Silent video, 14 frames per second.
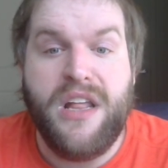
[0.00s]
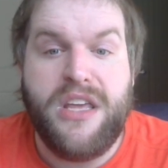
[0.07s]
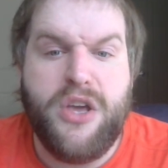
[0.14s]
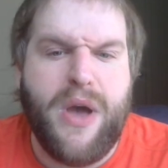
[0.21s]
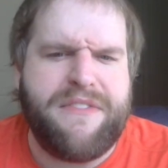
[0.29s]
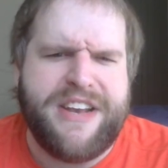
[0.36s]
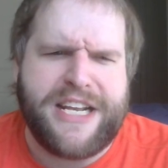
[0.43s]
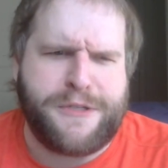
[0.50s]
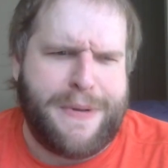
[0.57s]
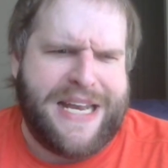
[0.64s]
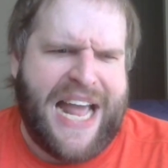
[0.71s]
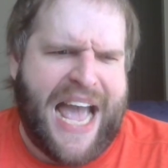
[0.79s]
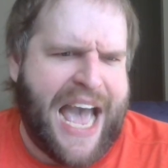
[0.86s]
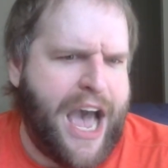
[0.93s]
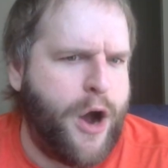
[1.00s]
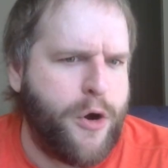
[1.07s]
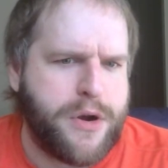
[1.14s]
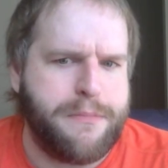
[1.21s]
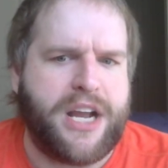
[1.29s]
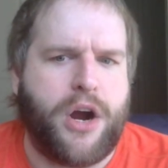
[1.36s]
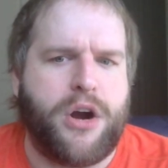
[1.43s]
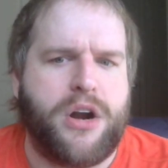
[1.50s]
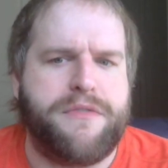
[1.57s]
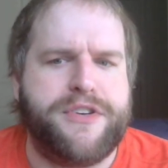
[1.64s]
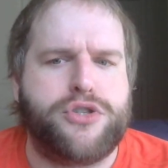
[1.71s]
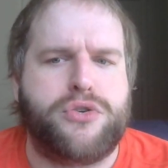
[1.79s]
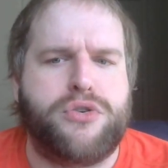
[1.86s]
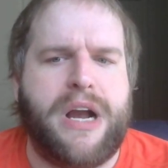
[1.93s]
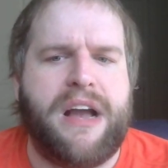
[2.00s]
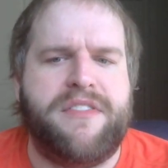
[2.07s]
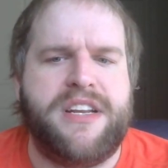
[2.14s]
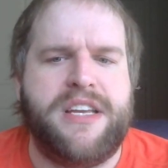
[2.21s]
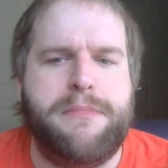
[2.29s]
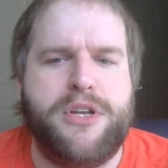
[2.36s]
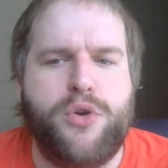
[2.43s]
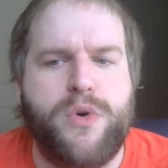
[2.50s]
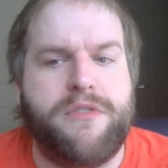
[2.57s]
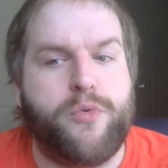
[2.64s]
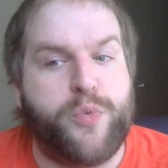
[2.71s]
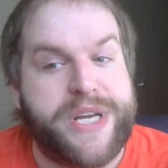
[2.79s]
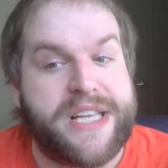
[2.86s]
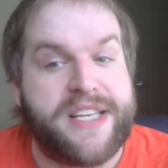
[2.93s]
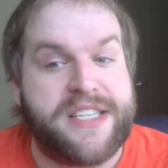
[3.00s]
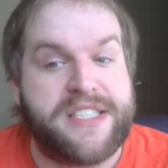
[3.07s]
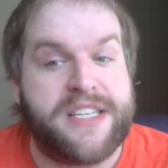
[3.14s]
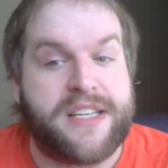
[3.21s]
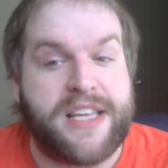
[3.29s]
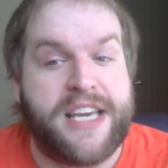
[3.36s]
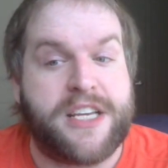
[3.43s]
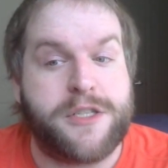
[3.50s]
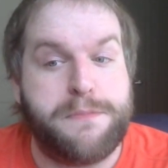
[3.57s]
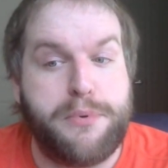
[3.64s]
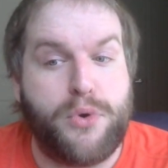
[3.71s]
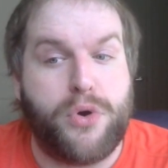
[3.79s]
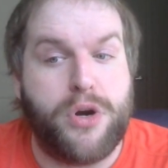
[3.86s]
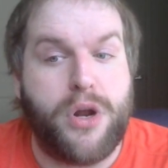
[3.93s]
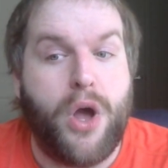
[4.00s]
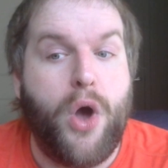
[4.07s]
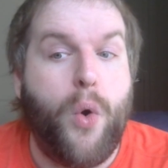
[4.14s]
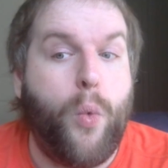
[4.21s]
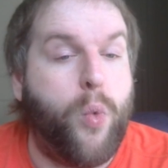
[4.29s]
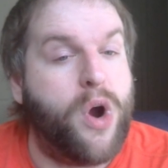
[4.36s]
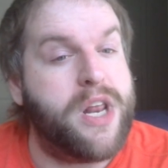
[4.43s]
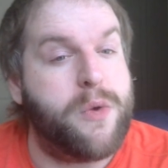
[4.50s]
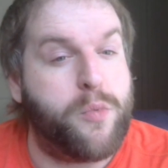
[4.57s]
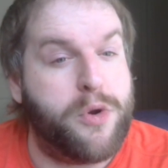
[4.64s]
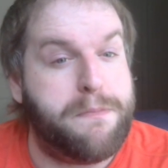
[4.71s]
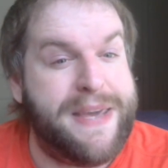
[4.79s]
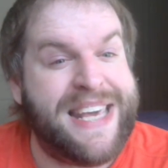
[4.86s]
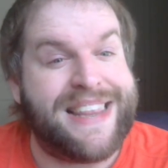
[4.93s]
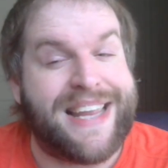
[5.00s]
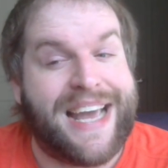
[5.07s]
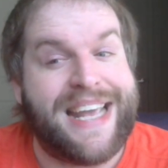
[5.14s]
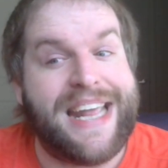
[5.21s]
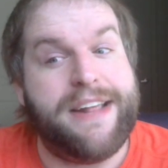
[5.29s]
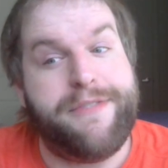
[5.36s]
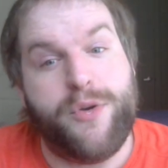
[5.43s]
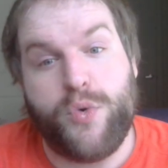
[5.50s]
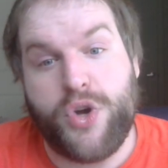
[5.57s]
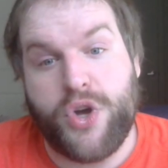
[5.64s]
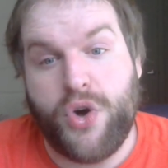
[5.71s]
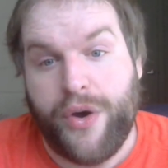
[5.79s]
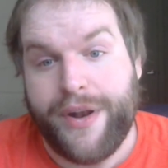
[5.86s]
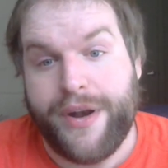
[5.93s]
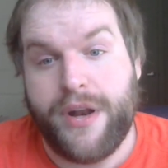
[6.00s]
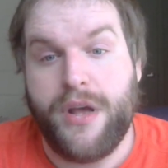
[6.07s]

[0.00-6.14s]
You haven't explained how to make artificial gravity, but you have realistically explored what it would be like if you could.